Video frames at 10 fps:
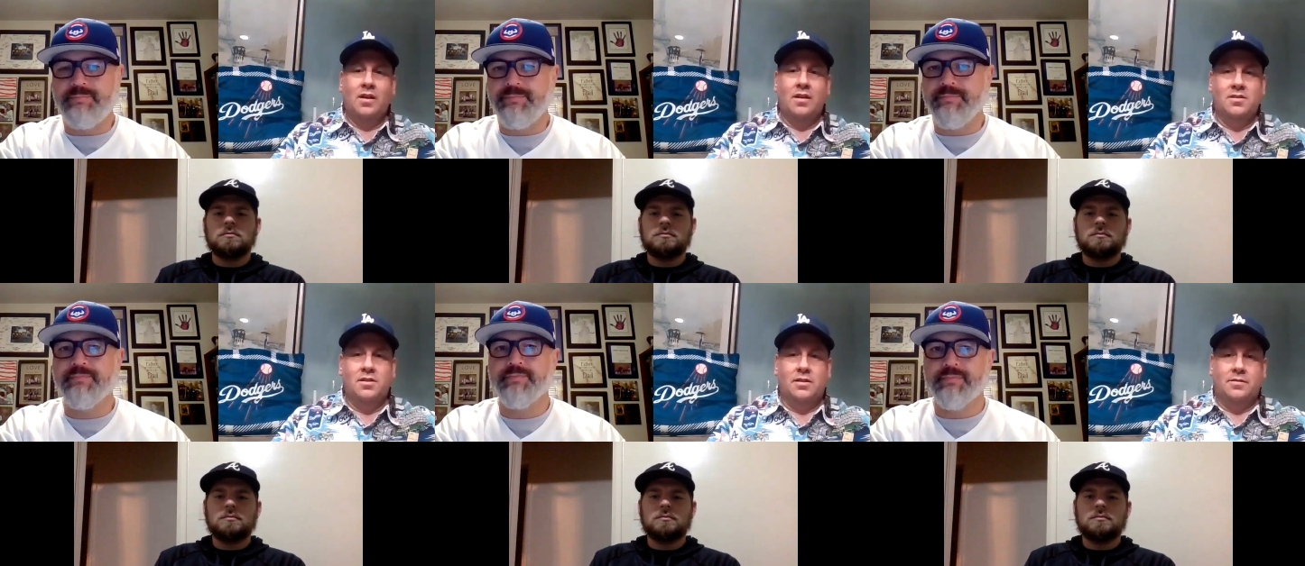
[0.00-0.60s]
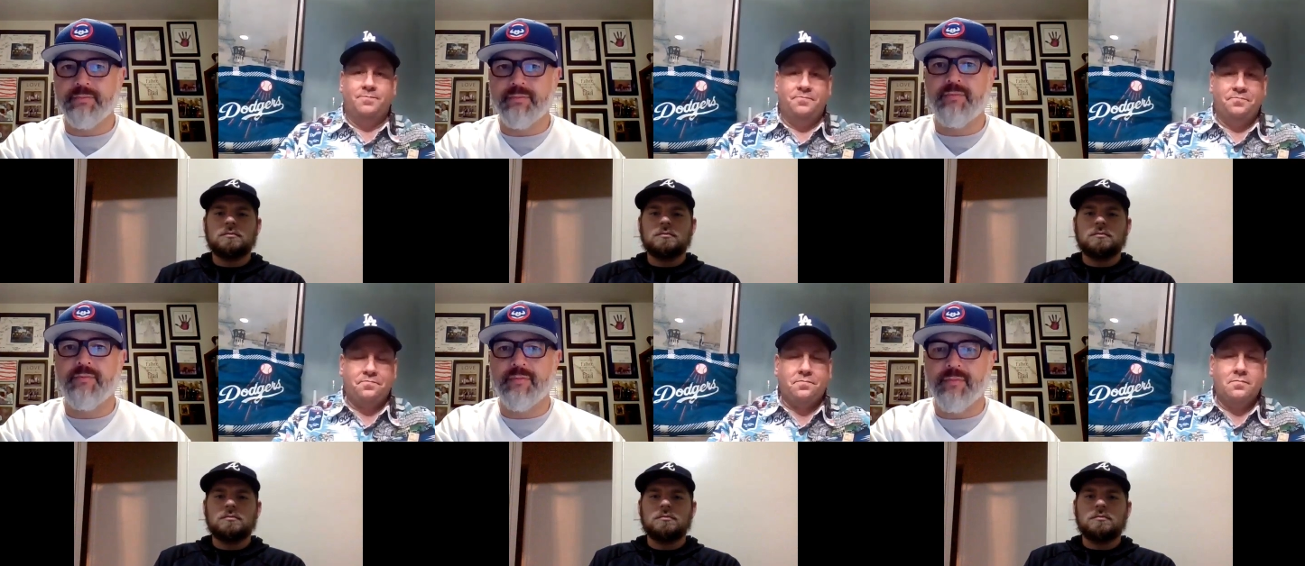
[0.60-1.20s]
Speaker 1: And so,
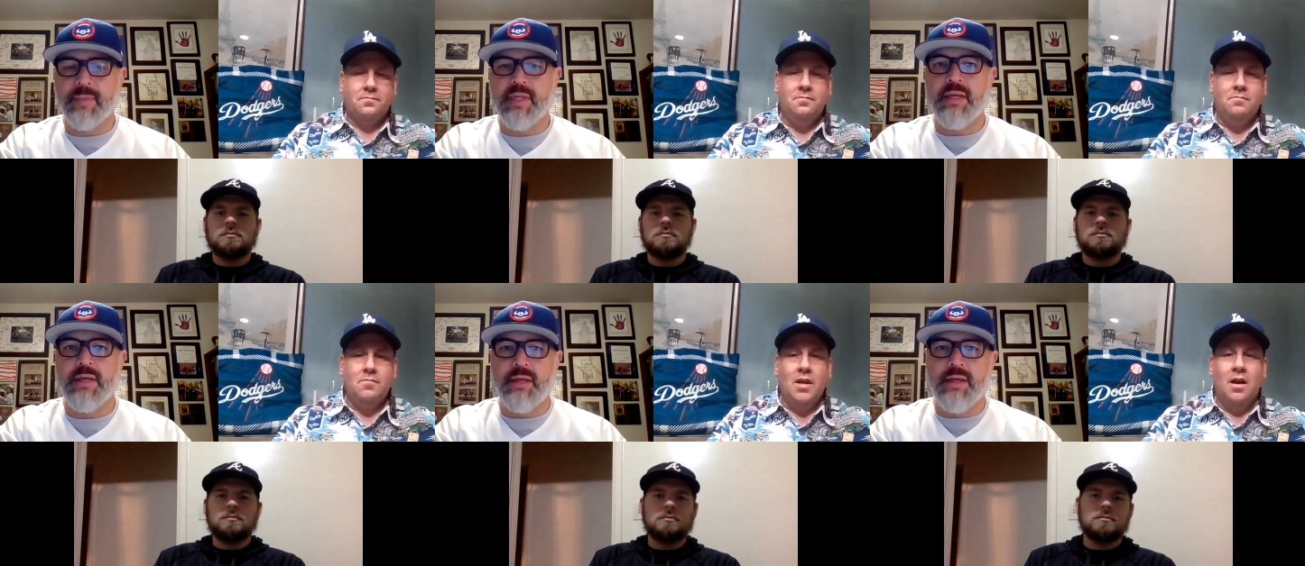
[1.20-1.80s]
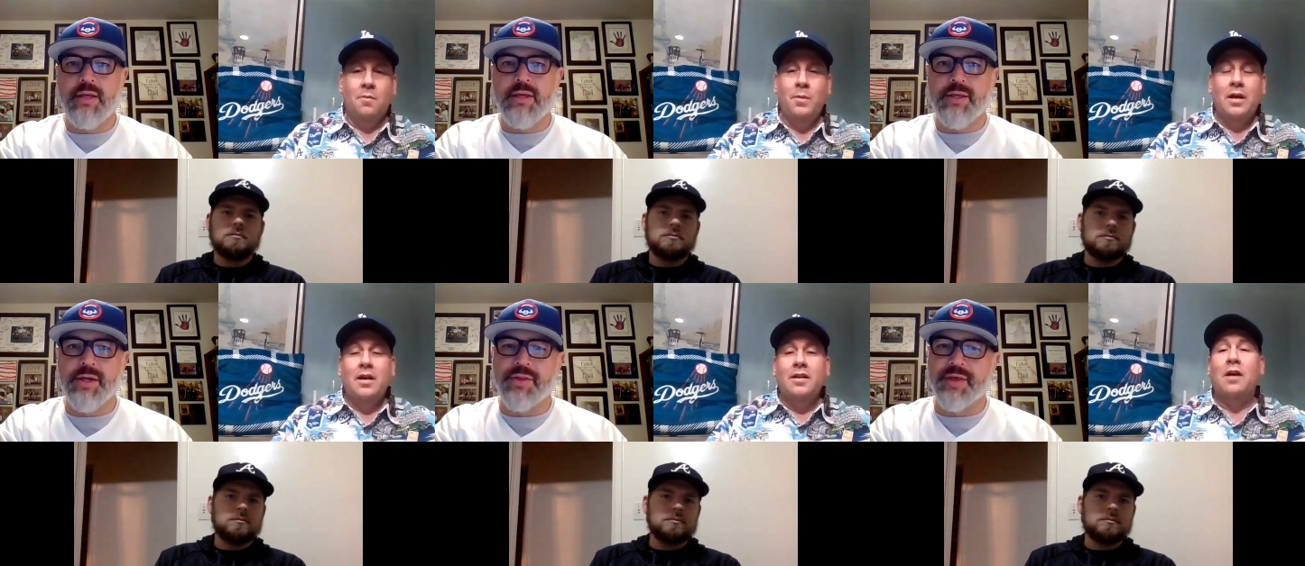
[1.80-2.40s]
um,
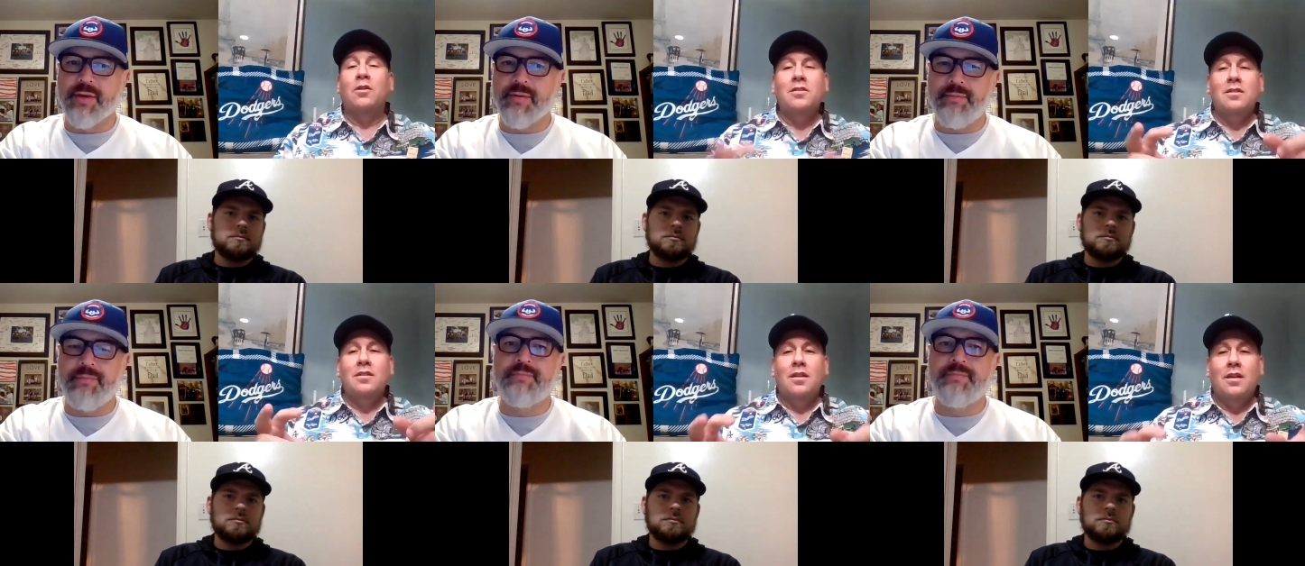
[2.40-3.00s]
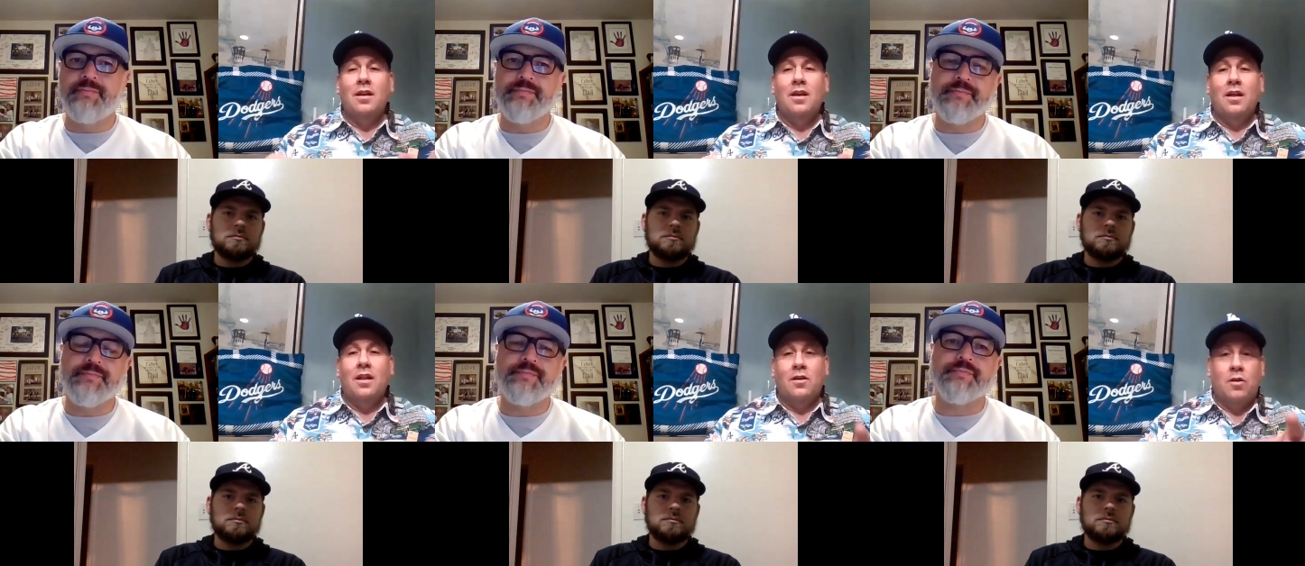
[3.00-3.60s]
you know,
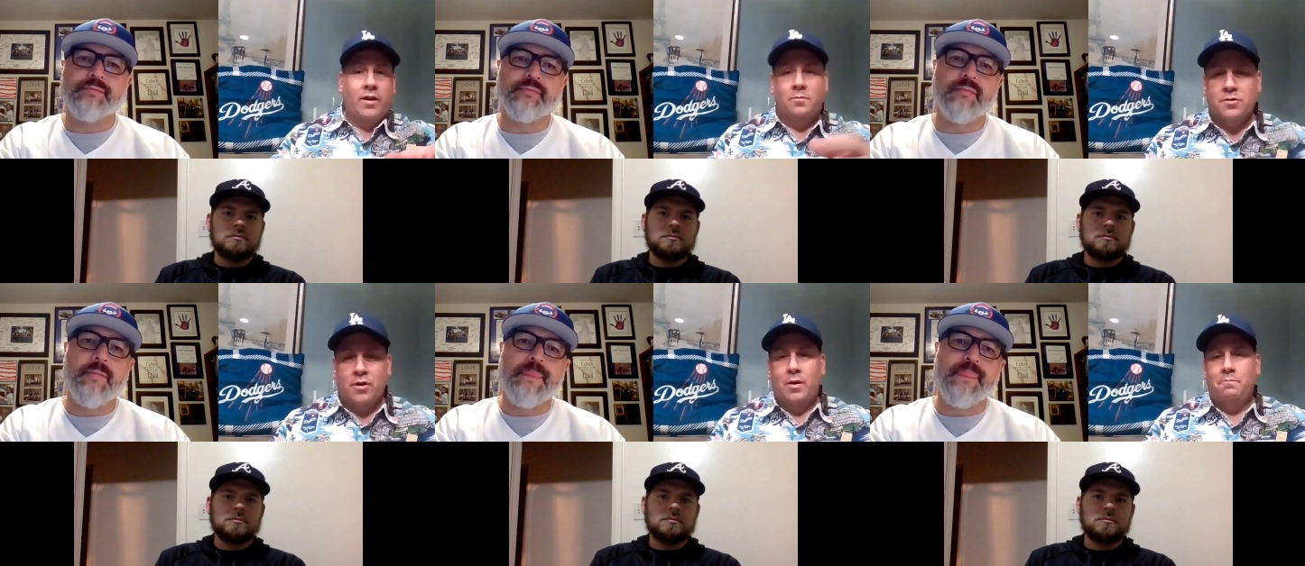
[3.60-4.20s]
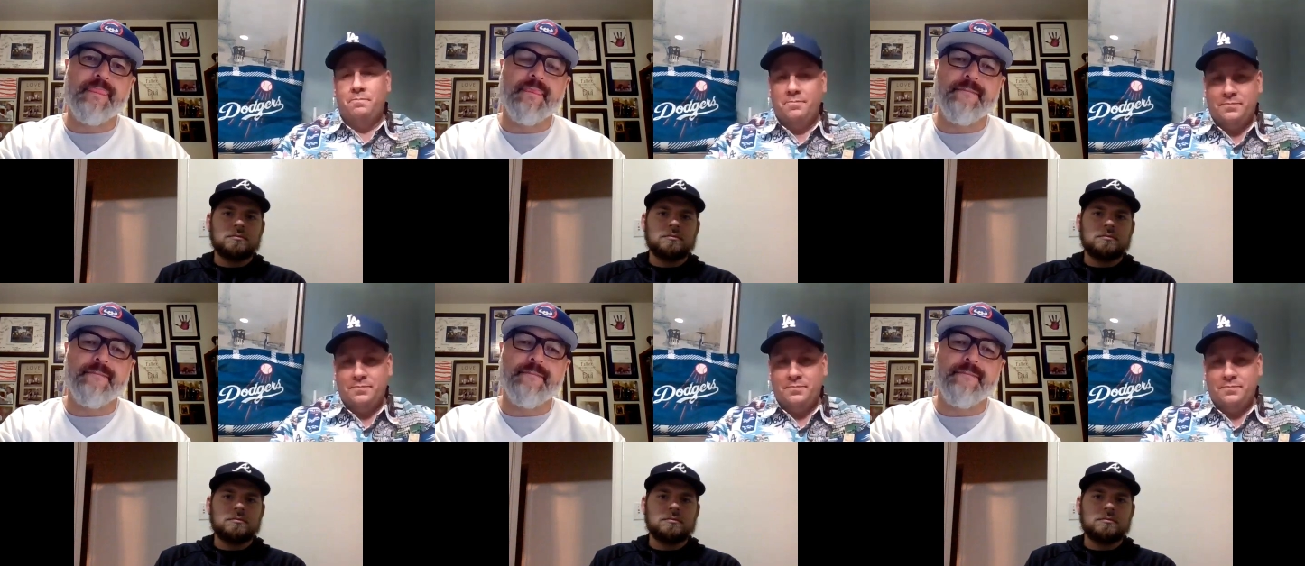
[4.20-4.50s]
go ahead. I'm sorry, Rob.